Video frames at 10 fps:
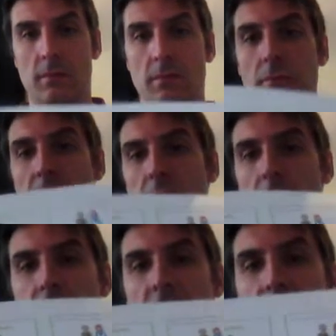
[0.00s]

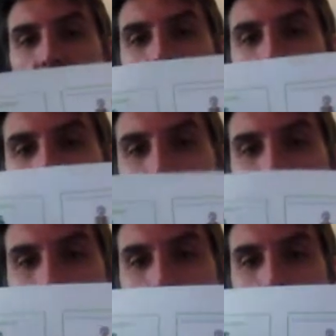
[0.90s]
middle version, which
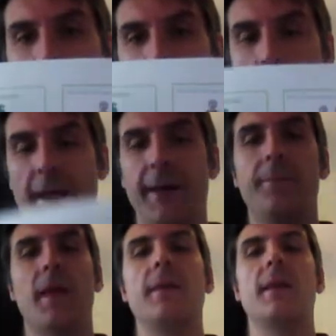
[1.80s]
is the one I've got here,
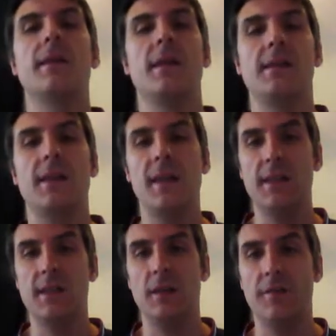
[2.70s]
and then there's an
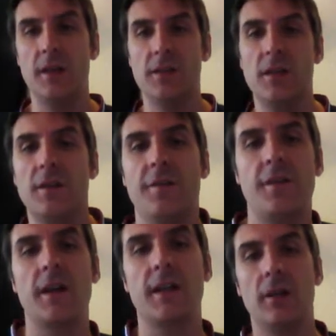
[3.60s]
easier version if you're
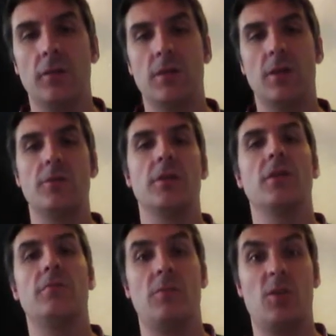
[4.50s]
finding your children
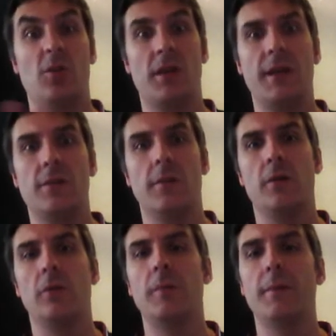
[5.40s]
are struggling to
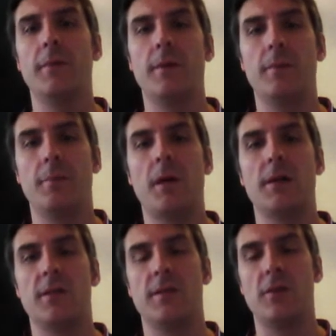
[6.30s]
recall
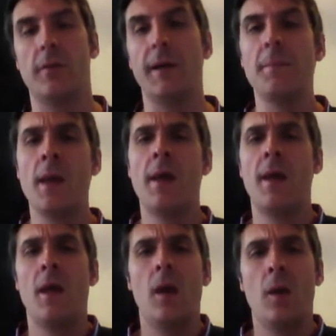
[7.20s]
parts of the story.
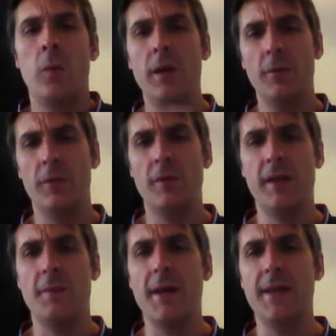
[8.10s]
What I would
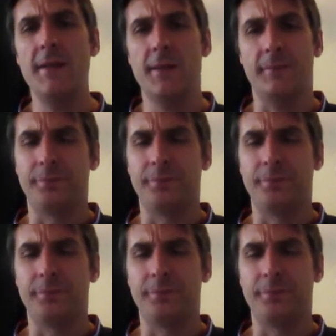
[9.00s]
recommend,